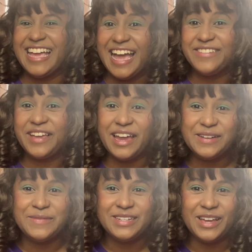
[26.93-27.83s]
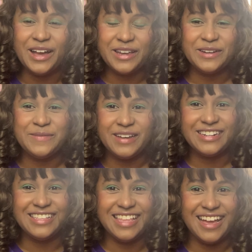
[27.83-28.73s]
I've kind of been talking about
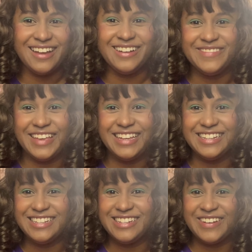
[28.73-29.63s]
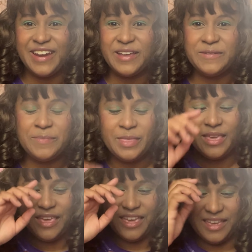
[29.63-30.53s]
it a lot on my Instagram,
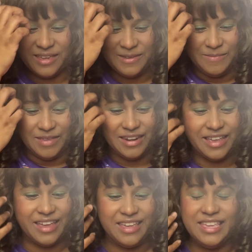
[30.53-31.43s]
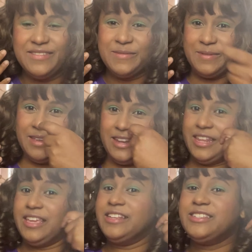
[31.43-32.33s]
and I even made
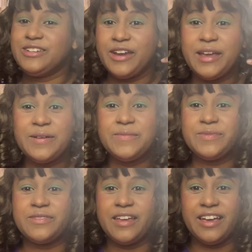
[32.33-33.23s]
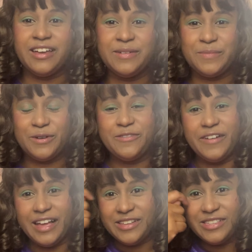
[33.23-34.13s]
Instagram
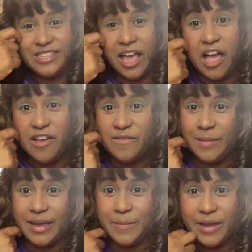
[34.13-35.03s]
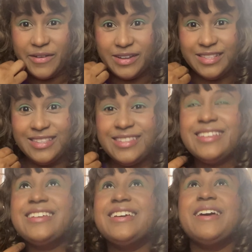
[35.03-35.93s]
profiles of my parrots,
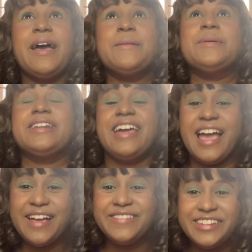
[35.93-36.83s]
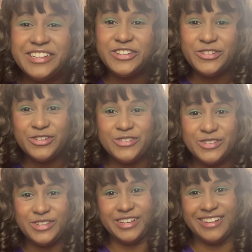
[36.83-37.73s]
but I haven't
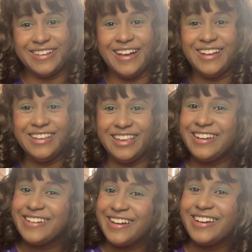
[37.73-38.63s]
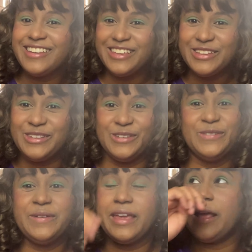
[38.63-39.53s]
introduced y'all here on
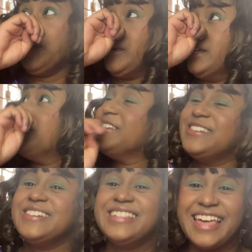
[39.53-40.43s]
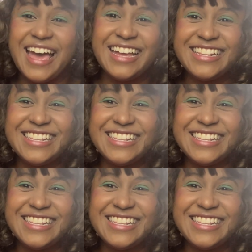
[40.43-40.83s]
YouTube, and I want to do that.